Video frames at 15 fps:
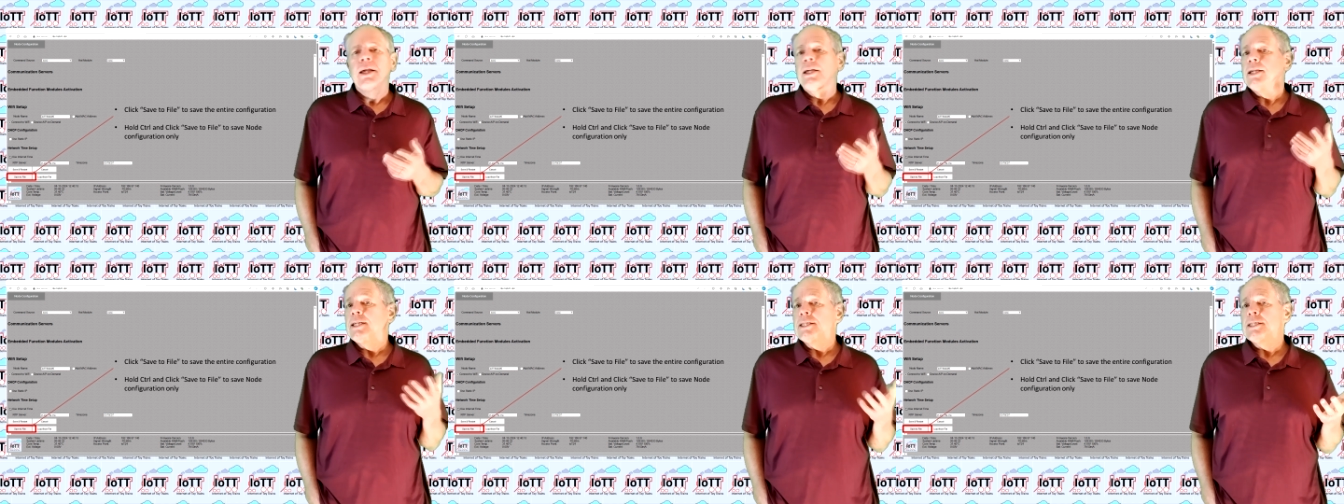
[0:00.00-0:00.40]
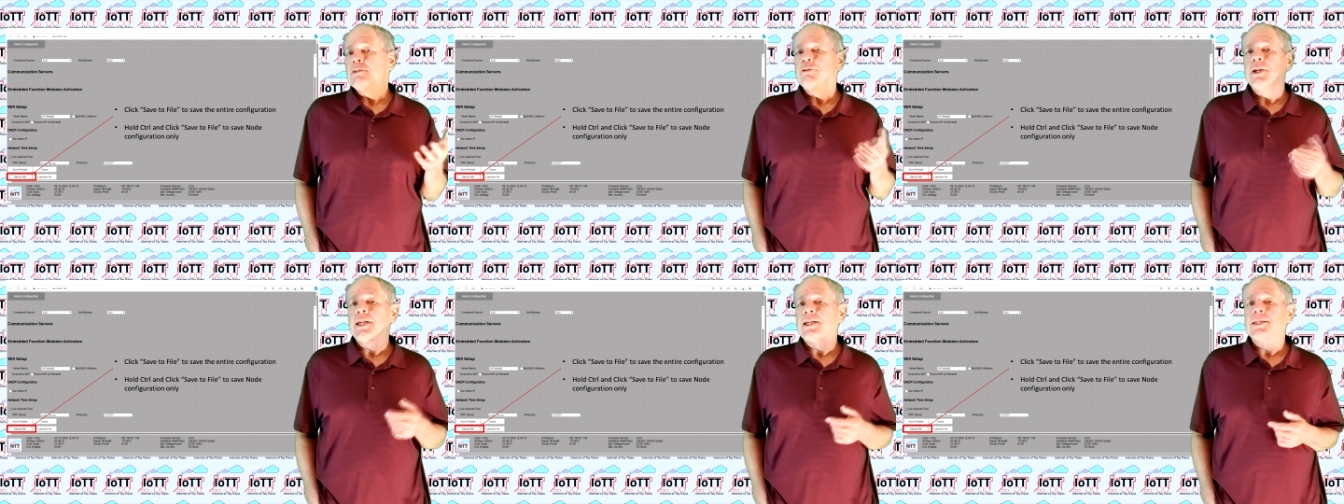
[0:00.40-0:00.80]
Easy
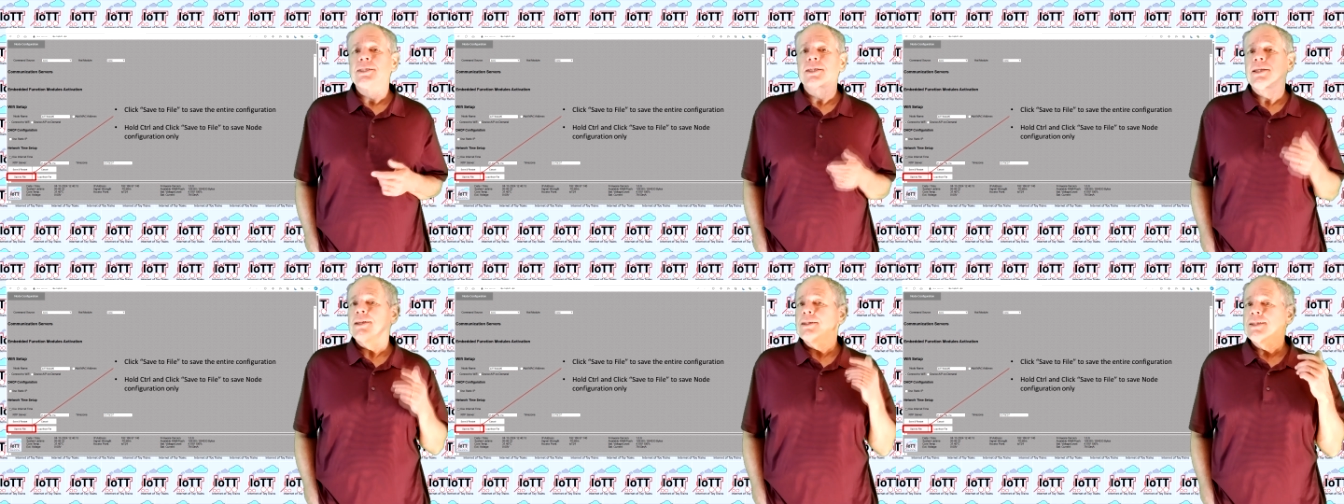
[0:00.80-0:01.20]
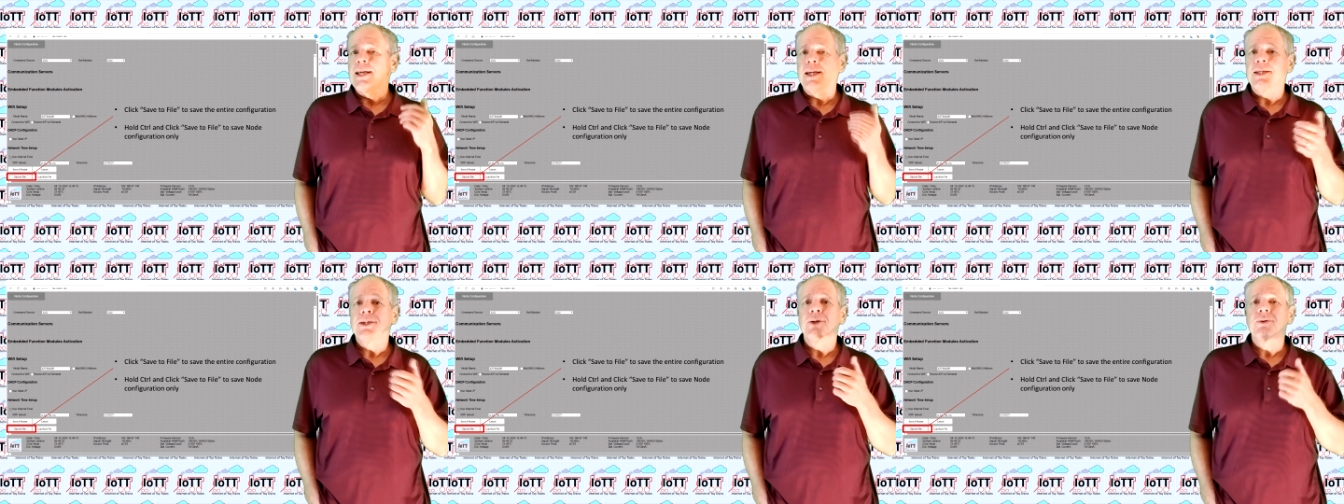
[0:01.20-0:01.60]
fix.
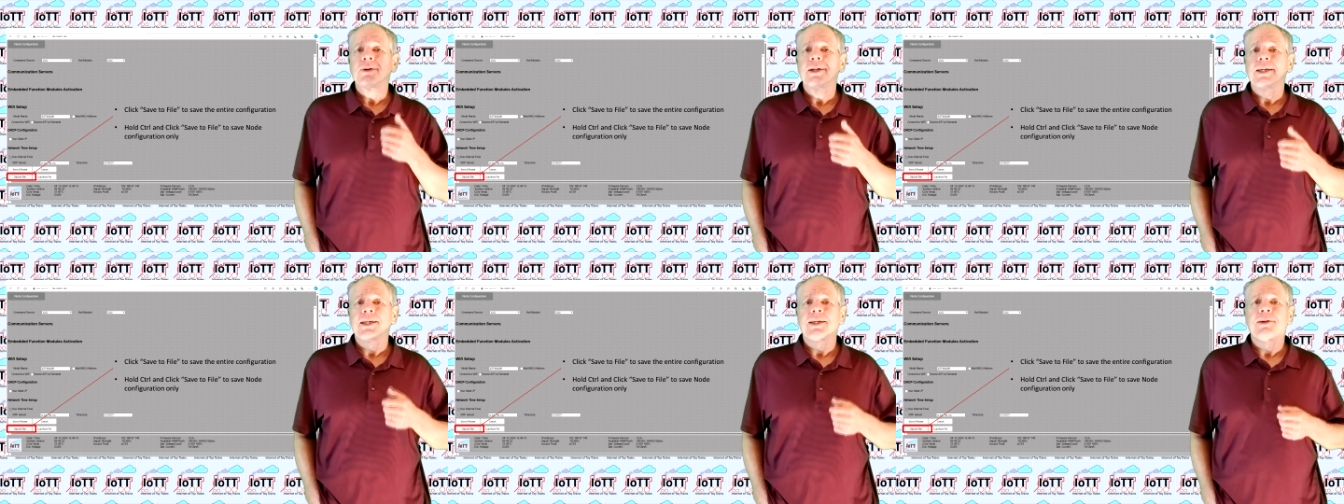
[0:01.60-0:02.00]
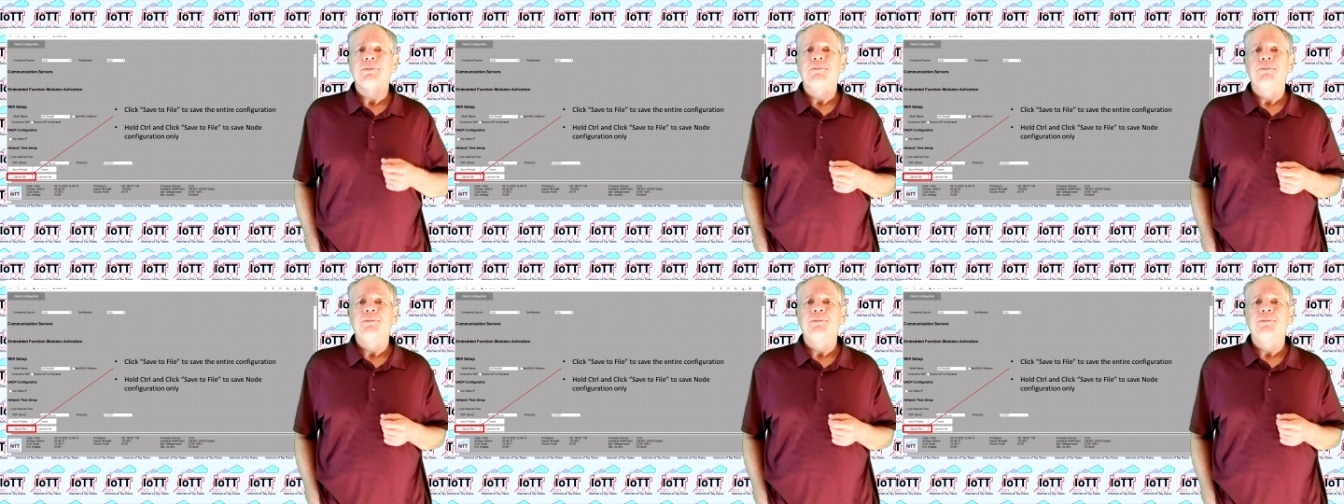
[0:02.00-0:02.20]
Thank you, Greg.